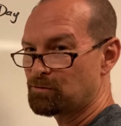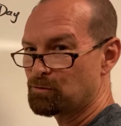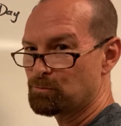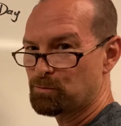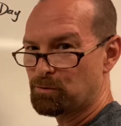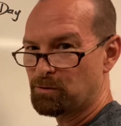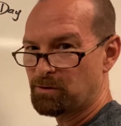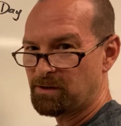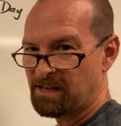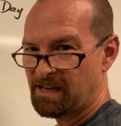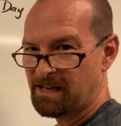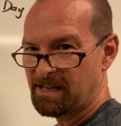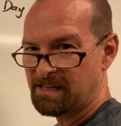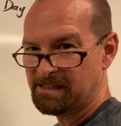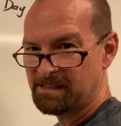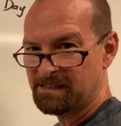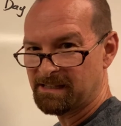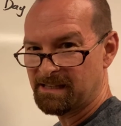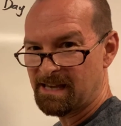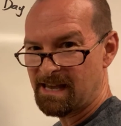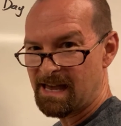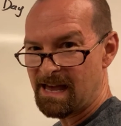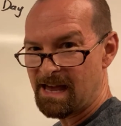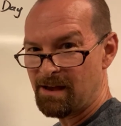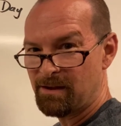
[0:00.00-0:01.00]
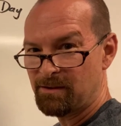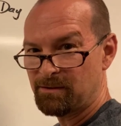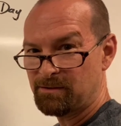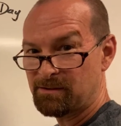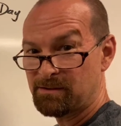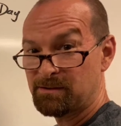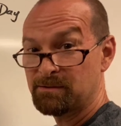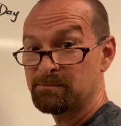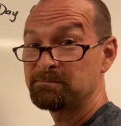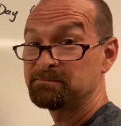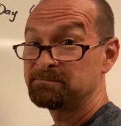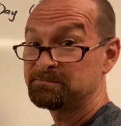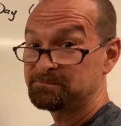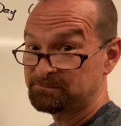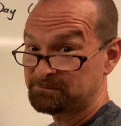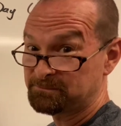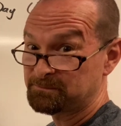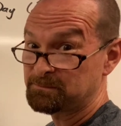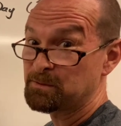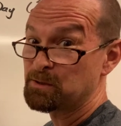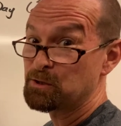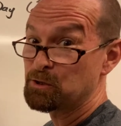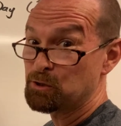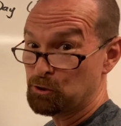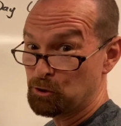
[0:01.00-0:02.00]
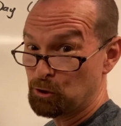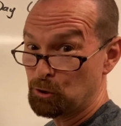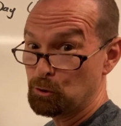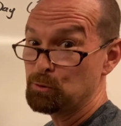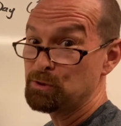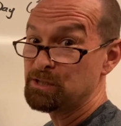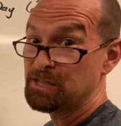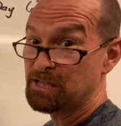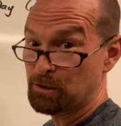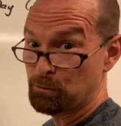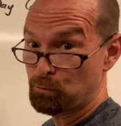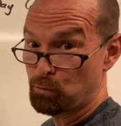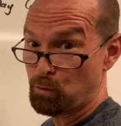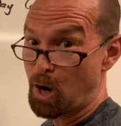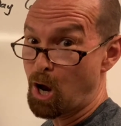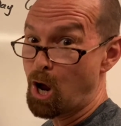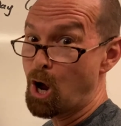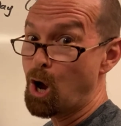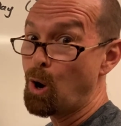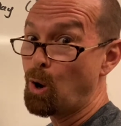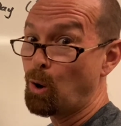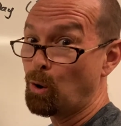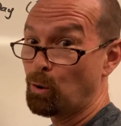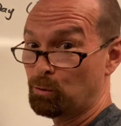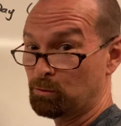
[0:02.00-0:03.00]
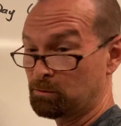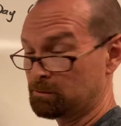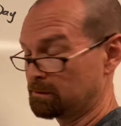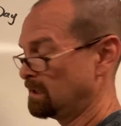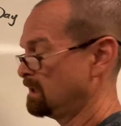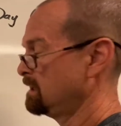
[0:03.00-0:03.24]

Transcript: put 8 in the house? You did wrong.